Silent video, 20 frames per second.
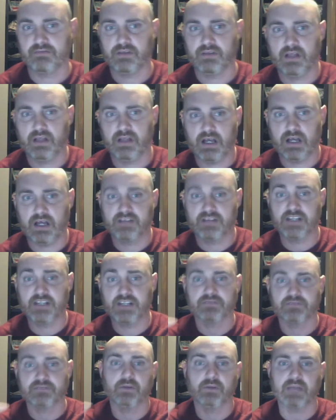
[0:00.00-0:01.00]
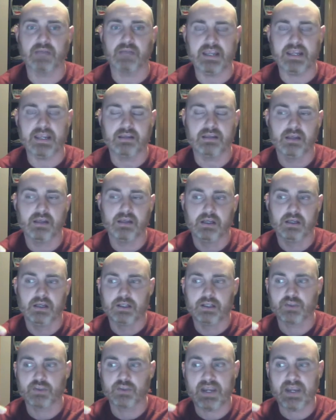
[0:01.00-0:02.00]
TensorFlow Lite,
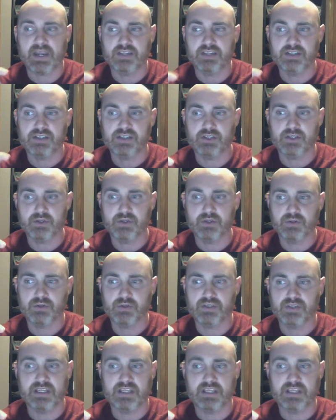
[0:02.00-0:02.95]
so I can just use the